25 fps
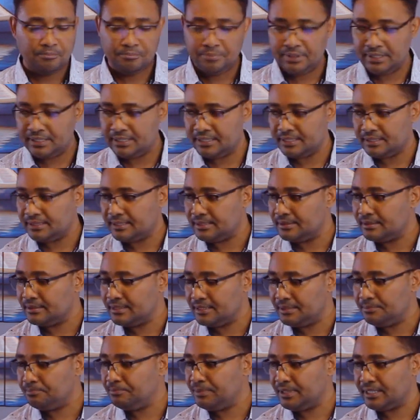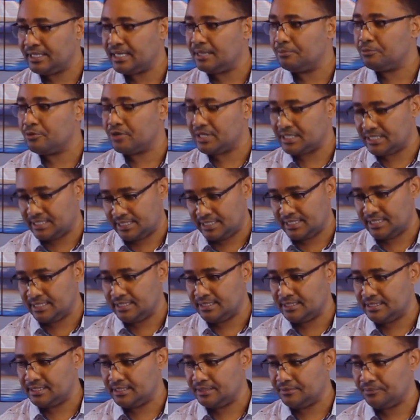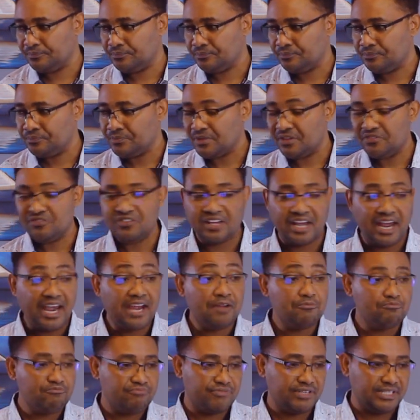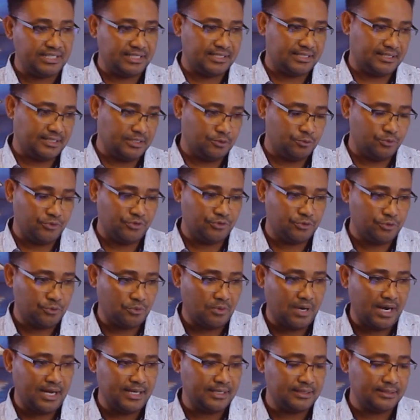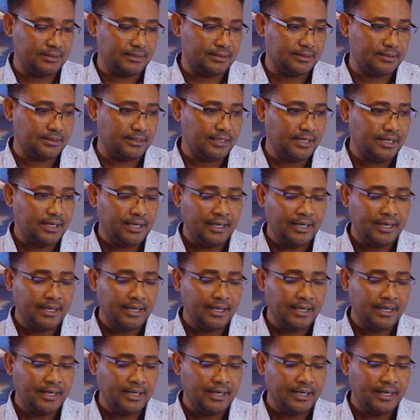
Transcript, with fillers: pick up Christianity. They embraced it with two hands.